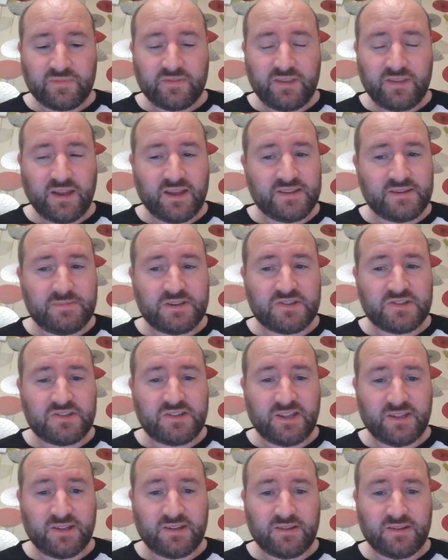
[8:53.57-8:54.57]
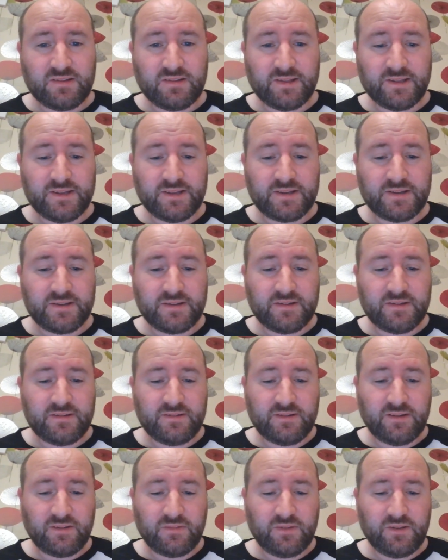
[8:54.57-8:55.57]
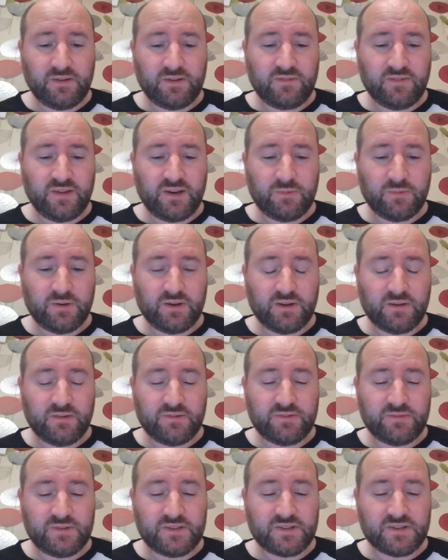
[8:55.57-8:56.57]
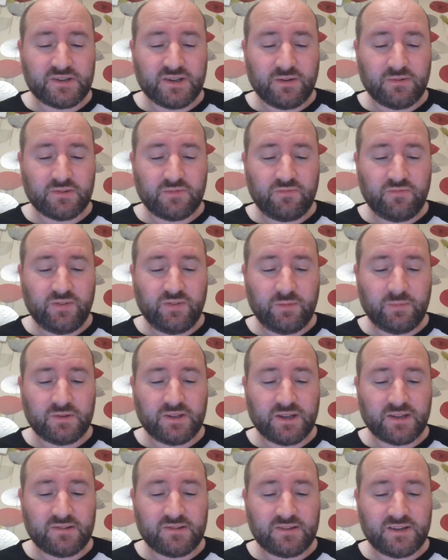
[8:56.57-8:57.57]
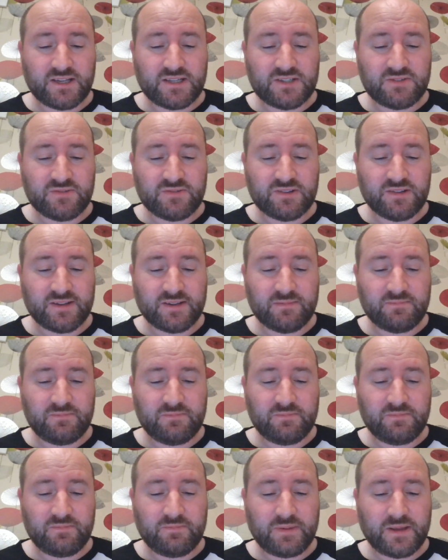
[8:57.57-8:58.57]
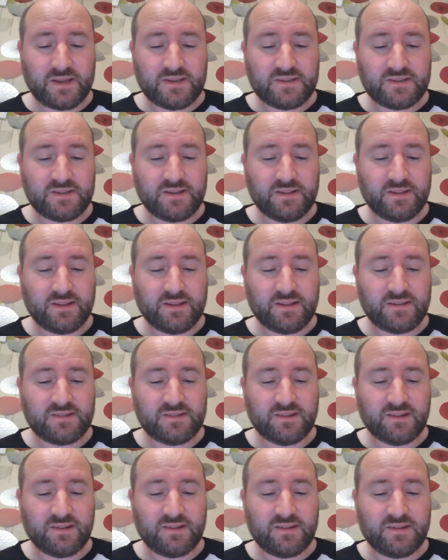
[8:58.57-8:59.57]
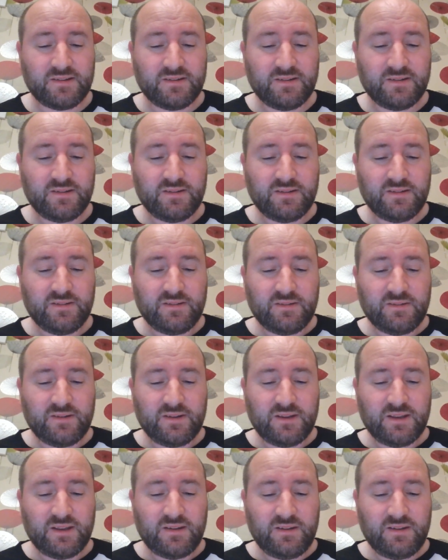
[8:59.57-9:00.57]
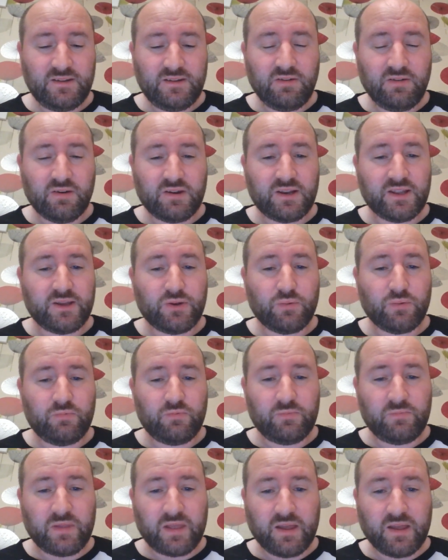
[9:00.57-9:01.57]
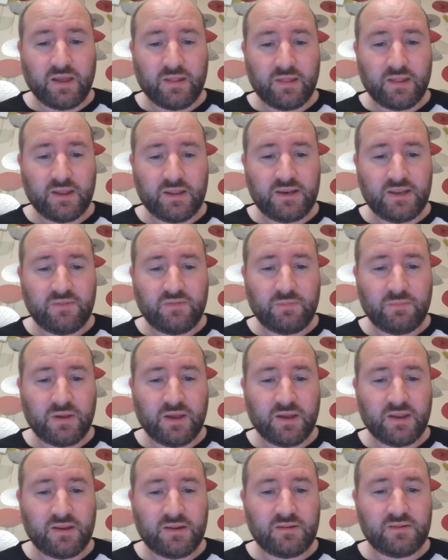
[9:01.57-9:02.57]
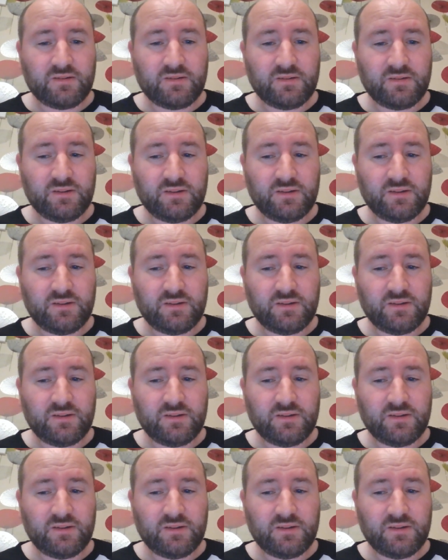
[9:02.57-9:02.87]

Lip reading: that is a bit silly. Like, I think if anyone knows, in Star Wars, a thermal detonator is like basically, you're not going to get up from that. Like, never mind,